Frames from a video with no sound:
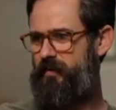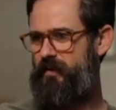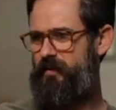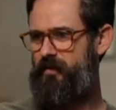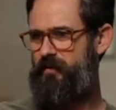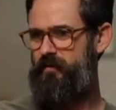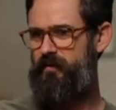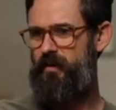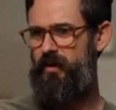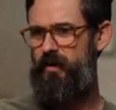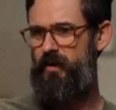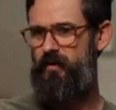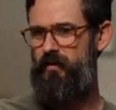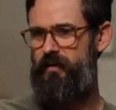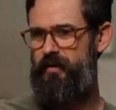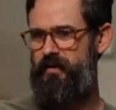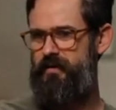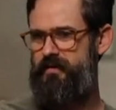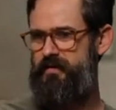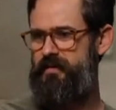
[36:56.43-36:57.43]
He would
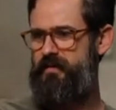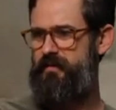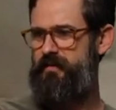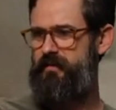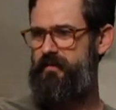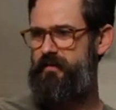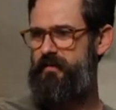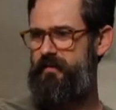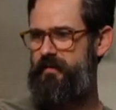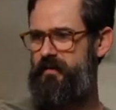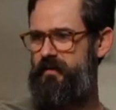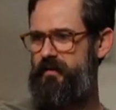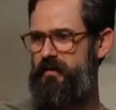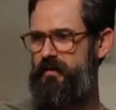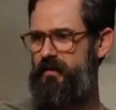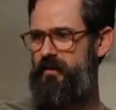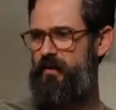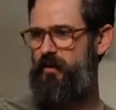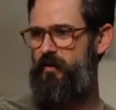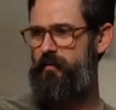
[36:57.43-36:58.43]
always
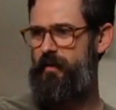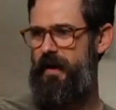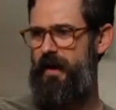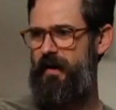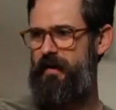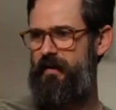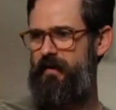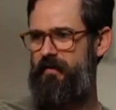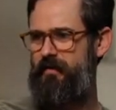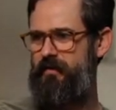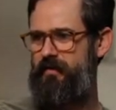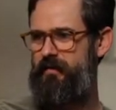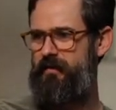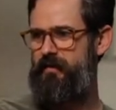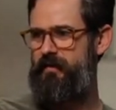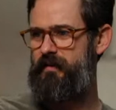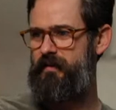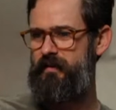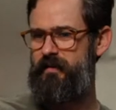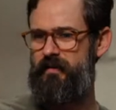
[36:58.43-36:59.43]
go back and
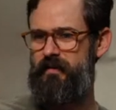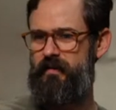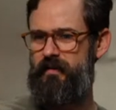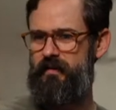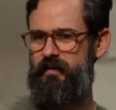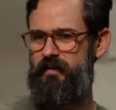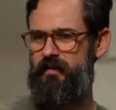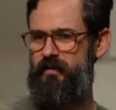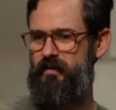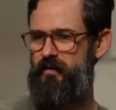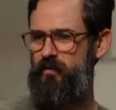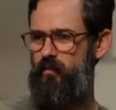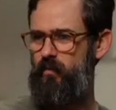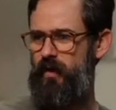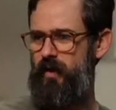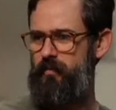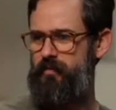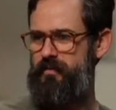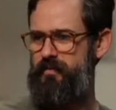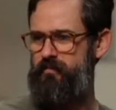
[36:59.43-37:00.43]

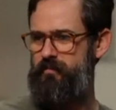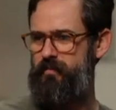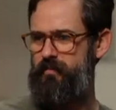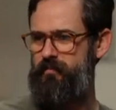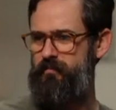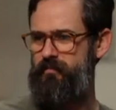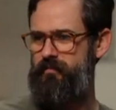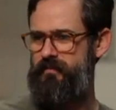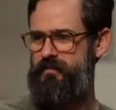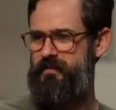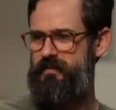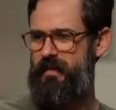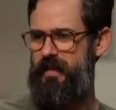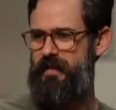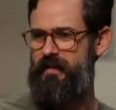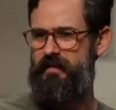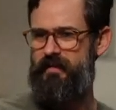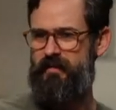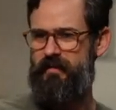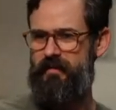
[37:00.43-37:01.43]
wipe his
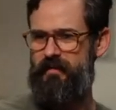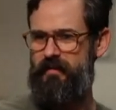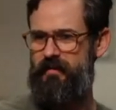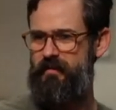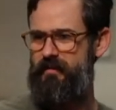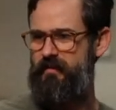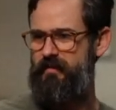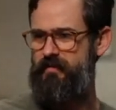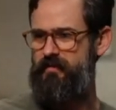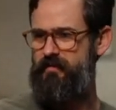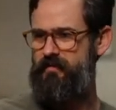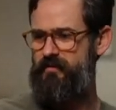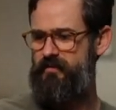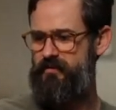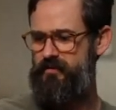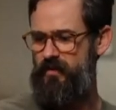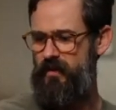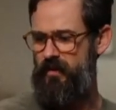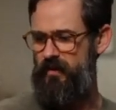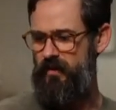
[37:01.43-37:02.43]
slate clean and
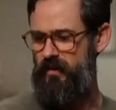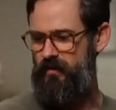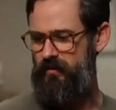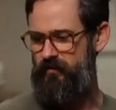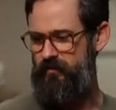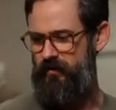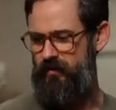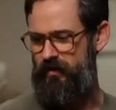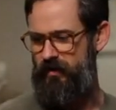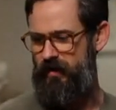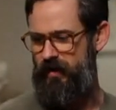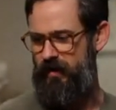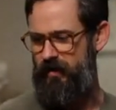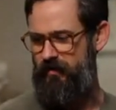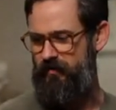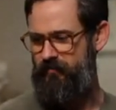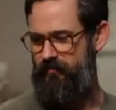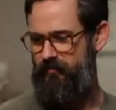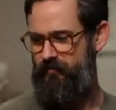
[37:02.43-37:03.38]
start over again.